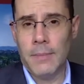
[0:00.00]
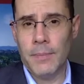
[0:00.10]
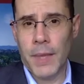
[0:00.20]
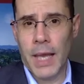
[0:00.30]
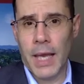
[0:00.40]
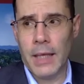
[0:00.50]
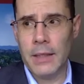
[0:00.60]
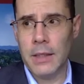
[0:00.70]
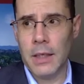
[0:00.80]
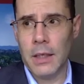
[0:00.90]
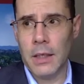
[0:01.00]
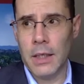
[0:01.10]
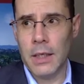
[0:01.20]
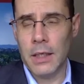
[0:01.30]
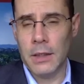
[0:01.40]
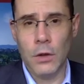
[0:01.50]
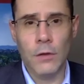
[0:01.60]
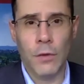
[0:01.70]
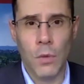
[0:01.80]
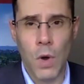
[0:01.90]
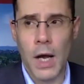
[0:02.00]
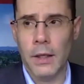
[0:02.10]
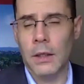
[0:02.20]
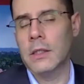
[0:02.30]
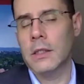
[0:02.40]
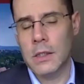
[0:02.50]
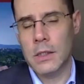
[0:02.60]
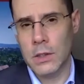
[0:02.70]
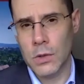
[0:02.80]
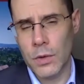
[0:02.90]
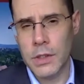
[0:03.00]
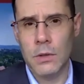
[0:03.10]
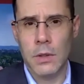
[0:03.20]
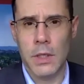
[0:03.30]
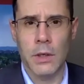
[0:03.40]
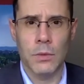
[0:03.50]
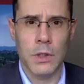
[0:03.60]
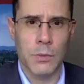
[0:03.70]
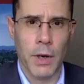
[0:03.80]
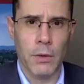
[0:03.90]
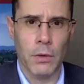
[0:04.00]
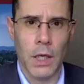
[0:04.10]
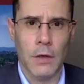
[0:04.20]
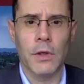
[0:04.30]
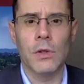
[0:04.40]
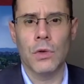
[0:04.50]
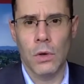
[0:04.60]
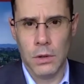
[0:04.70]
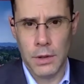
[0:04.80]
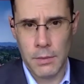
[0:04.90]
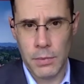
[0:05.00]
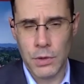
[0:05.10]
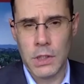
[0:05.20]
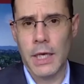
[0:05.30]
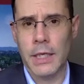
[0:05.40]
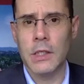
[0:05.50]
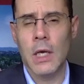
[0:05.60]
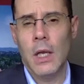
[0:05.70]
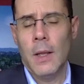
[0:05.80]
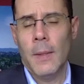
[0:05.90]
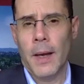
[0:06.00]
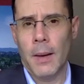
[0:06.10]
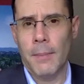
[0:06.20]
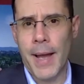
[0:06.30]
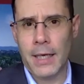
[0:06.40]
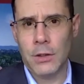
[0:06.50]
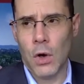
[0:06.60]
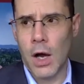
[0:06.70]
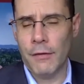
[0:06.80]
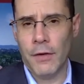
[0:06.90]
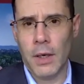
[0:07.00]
It looked for a while, as these things always do, that it would spiral out of control, and then both sides backed off.